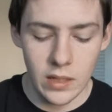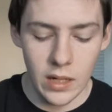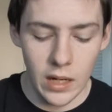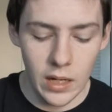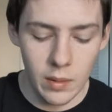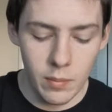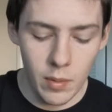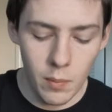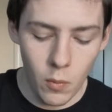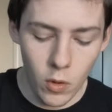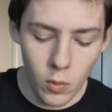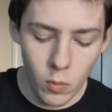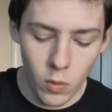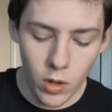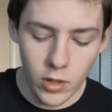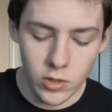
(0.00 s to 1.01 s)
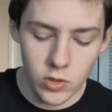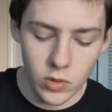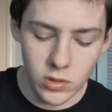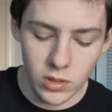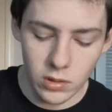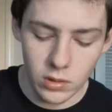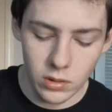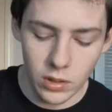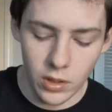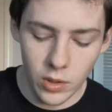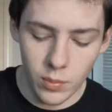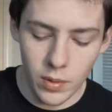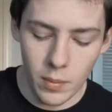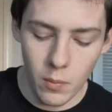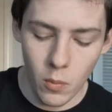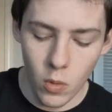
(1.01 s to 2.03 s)
a tiny bit more water, so it's a
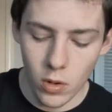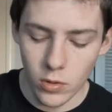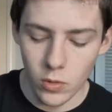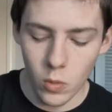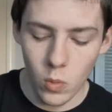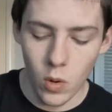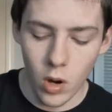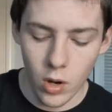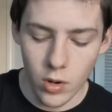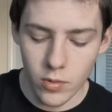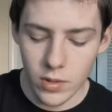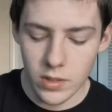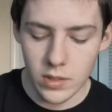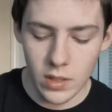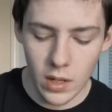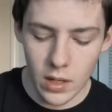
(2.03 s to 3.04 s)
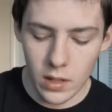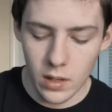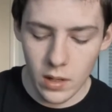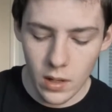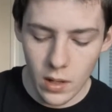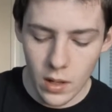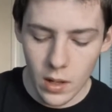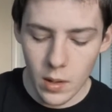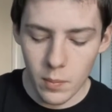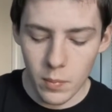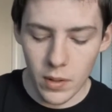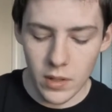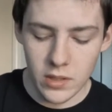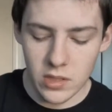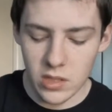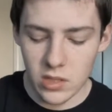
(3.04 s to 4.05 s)
little bit more on the watery side,
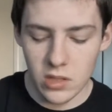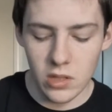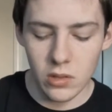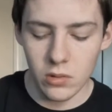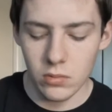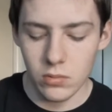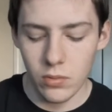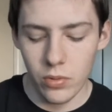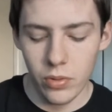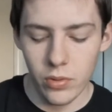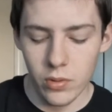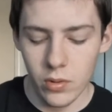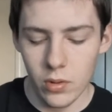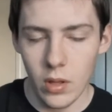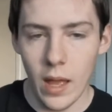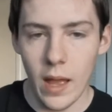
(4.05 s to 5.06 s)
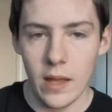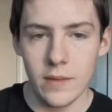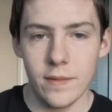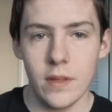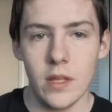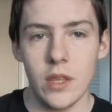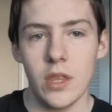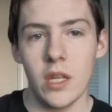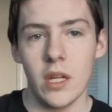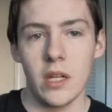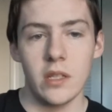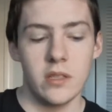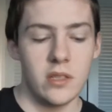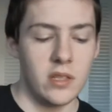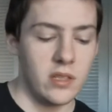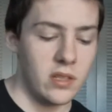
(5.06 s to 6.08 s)
but it still had the thick
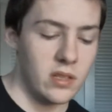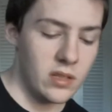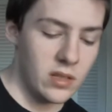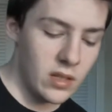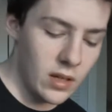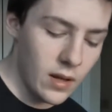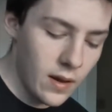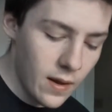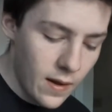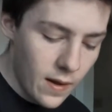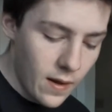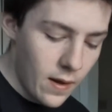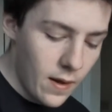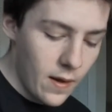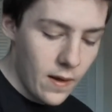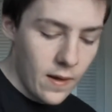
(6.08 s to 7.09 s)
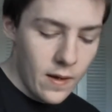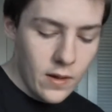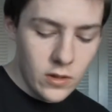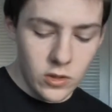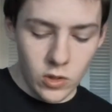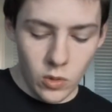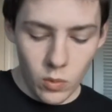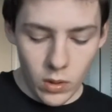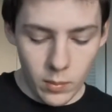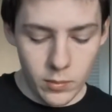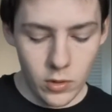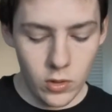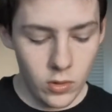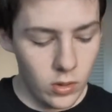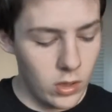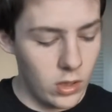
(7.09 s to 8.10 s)
consistency. So what I'm
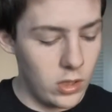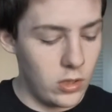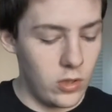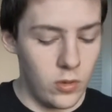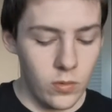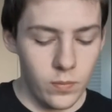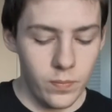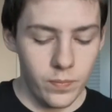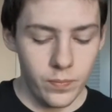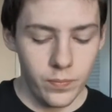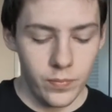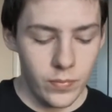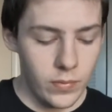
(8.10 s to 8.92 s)
gonna do